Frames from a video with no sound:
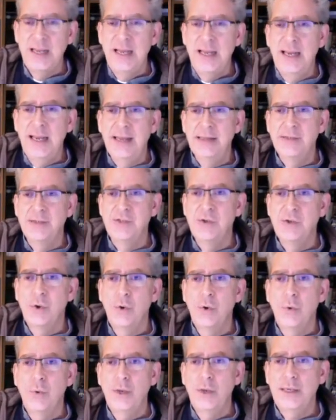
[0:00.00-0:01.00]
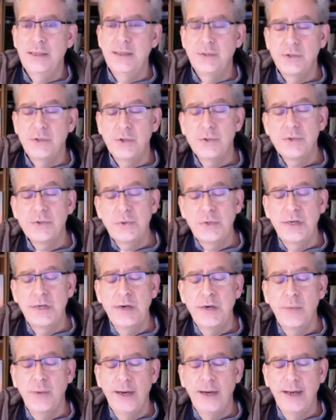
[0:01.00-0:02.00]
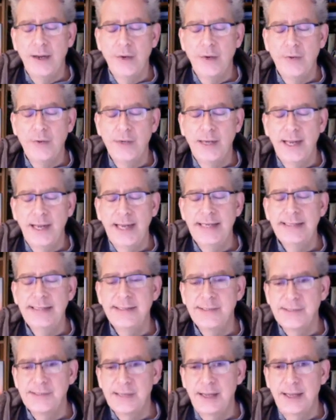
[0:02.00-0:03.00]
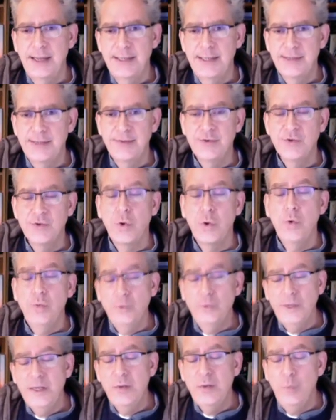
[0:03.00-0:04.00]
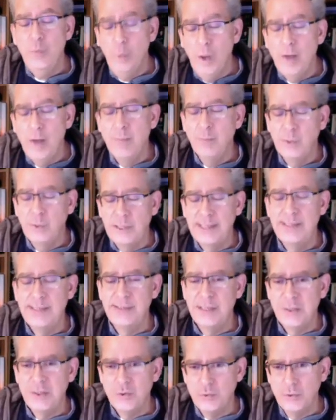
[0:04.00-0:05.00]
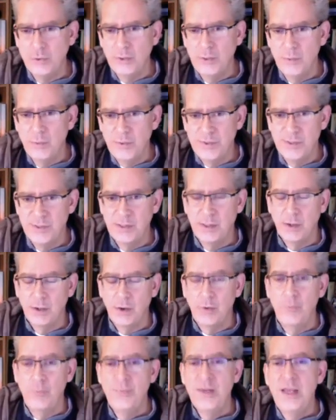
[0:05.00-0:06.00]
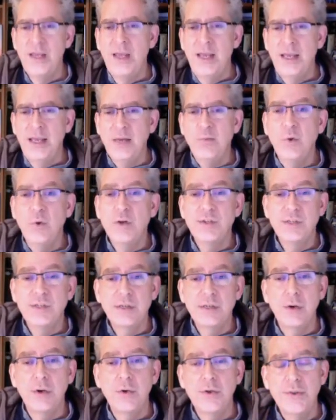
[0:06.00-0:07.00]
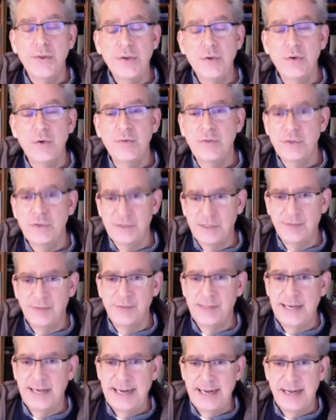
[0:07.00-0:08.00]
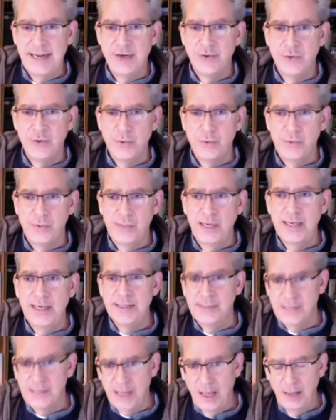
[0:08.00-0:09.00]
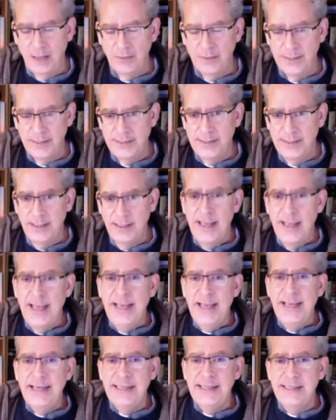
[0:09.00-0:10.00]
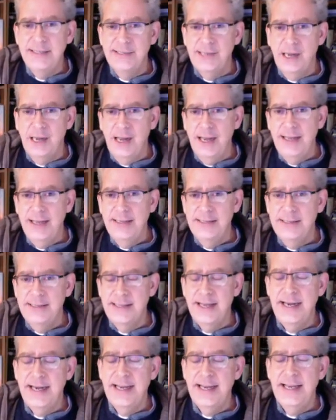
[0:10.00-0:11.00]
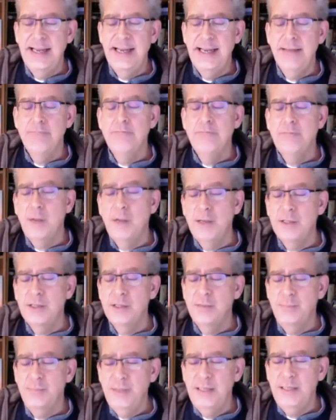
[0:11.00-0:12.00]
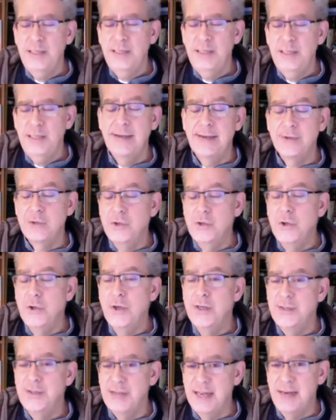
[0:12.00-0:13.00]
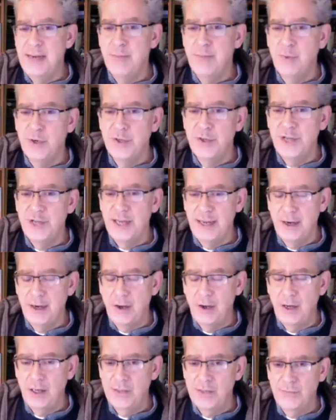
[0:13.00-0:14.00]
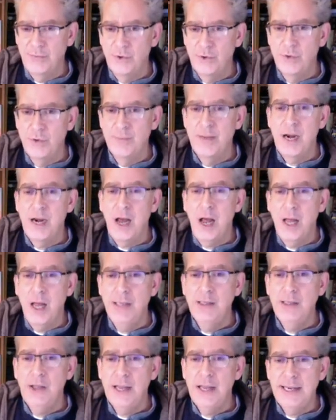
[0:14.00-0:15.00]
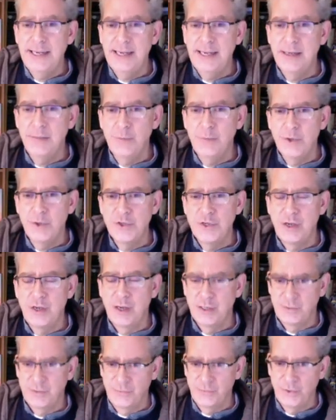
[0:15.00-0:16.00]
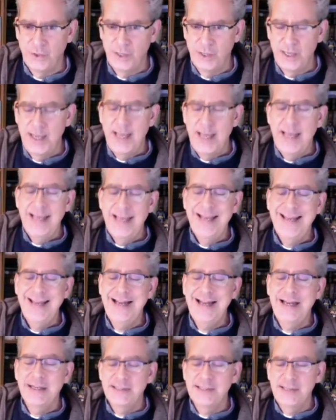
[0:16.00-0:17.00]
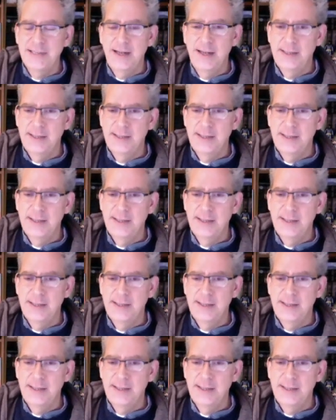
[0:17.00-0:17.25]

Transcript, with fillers: And so he starts looking around and he decides that there's only one place he truly wants to go. He wants to go to the University of St. Andrews in Scotland. He decides that it must be as good as Cambridge and Oxford, but unlike Cambridge and Oxford, it has not